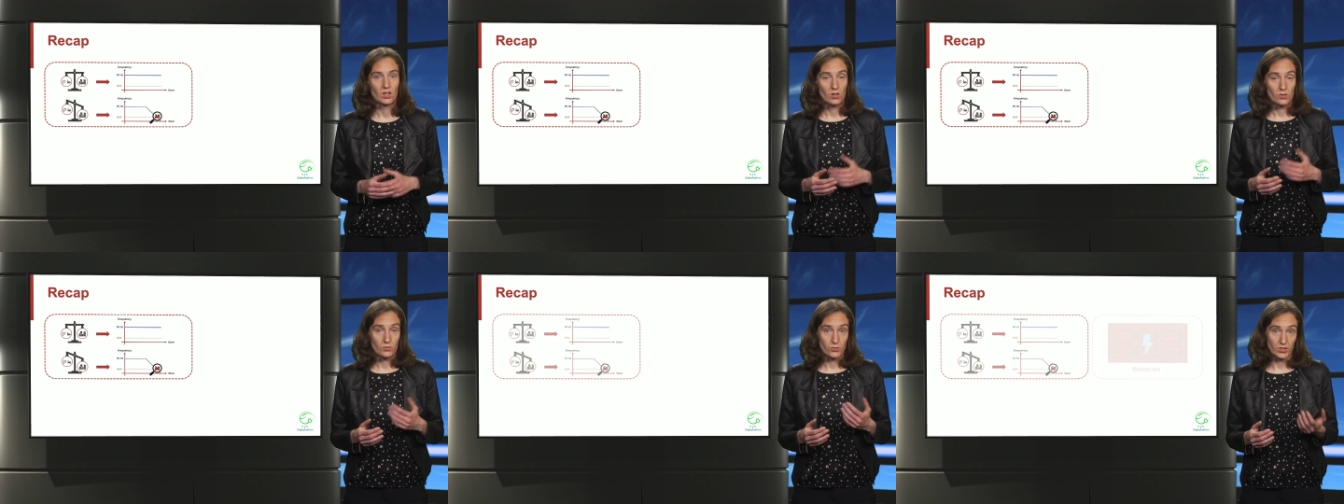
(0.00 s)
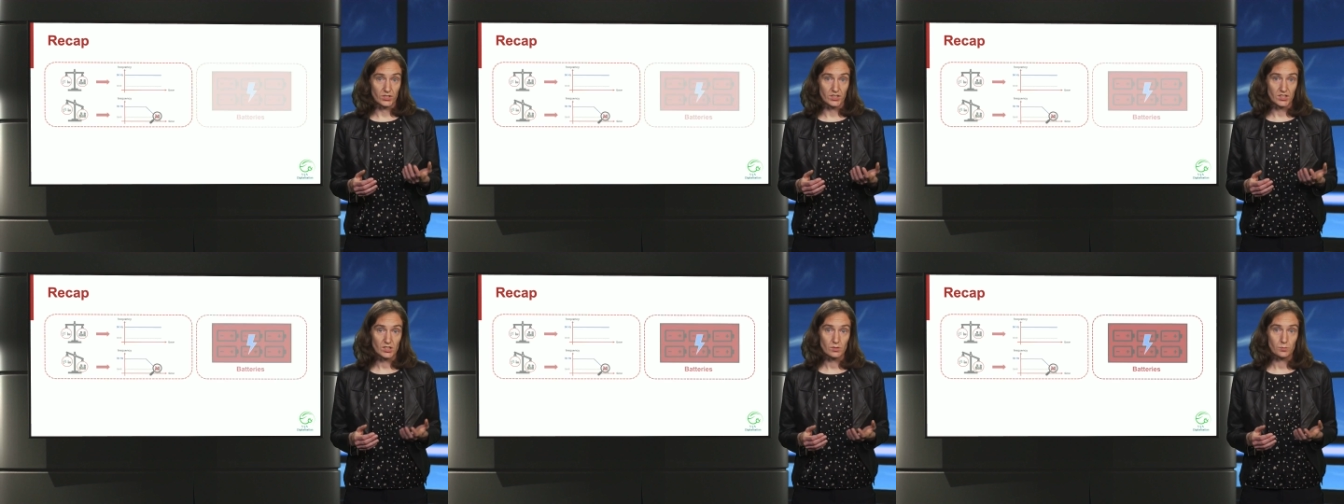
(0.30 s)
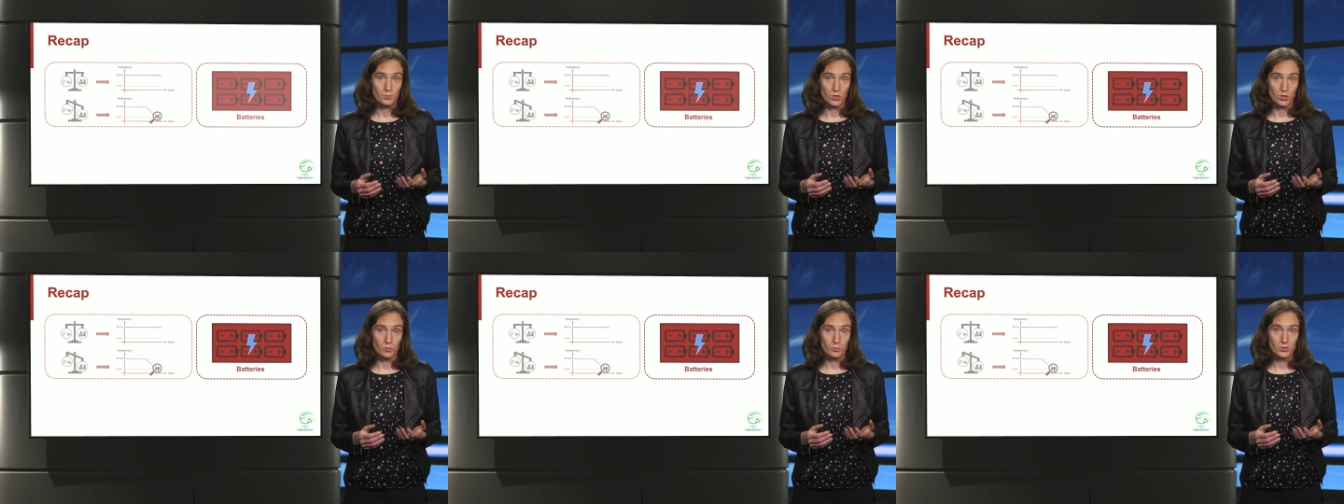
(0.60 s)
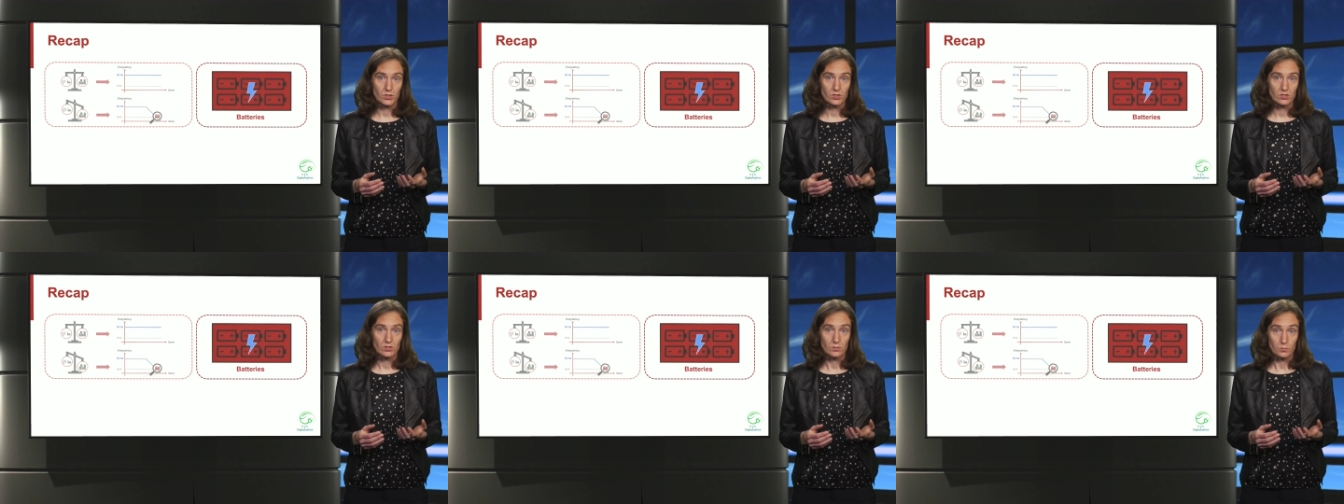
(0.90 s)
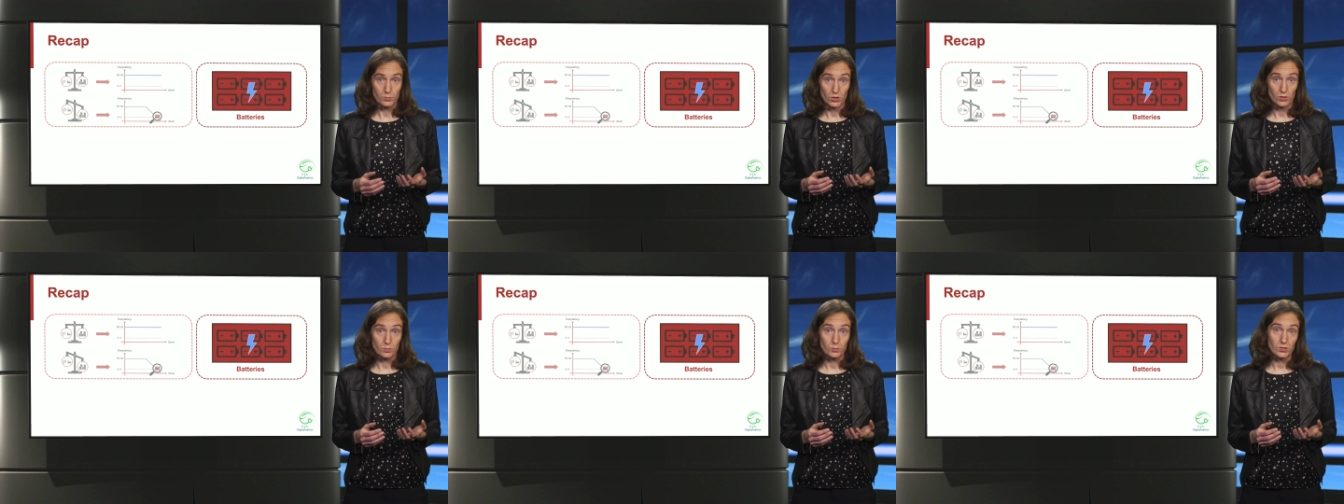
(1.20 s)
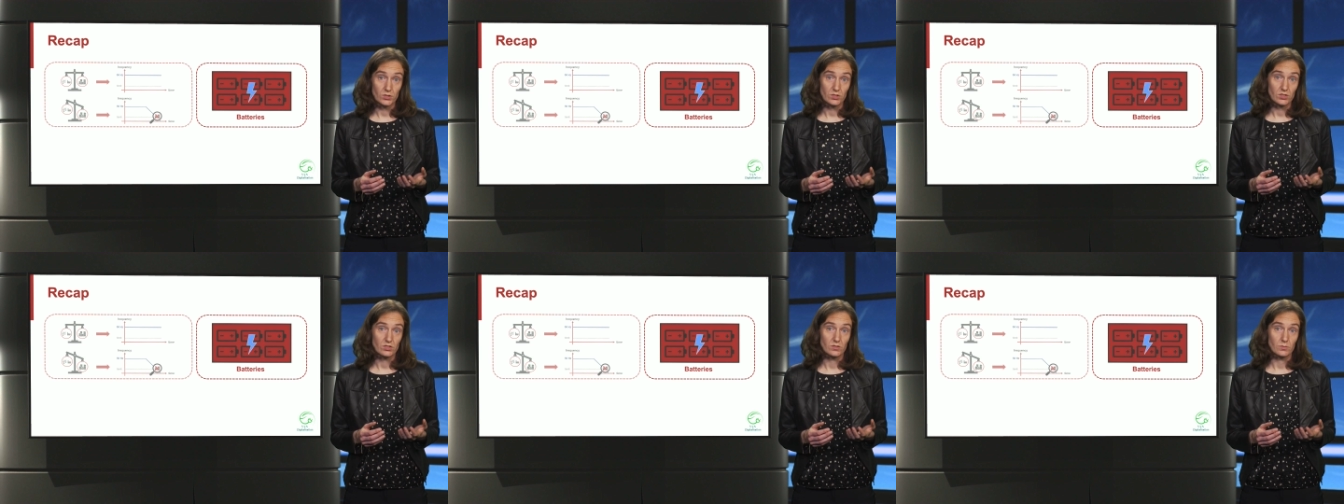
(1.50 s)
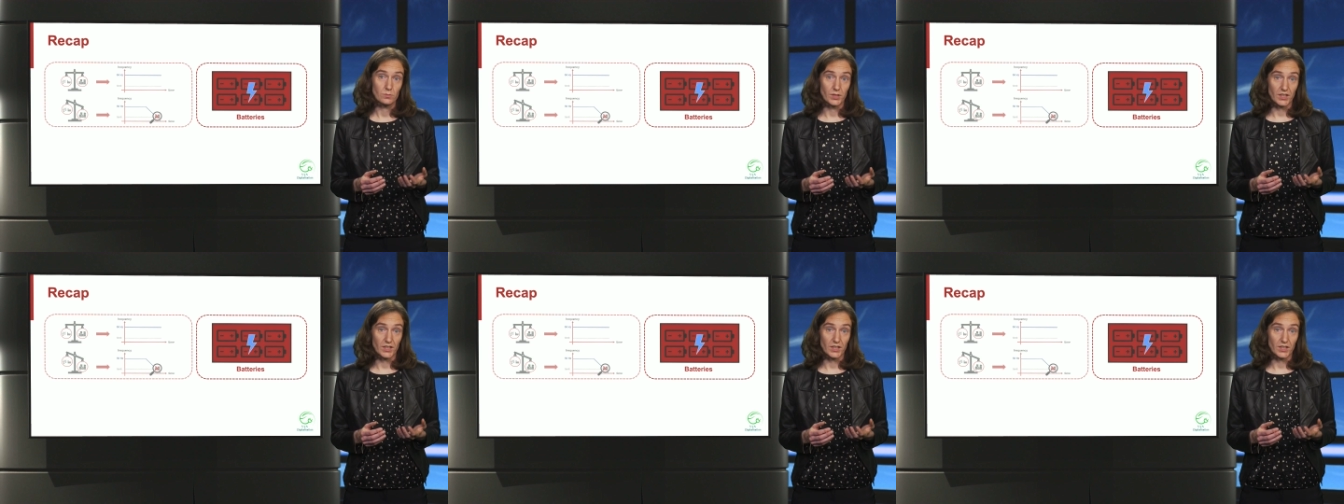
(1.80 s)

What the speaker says: For this purpose,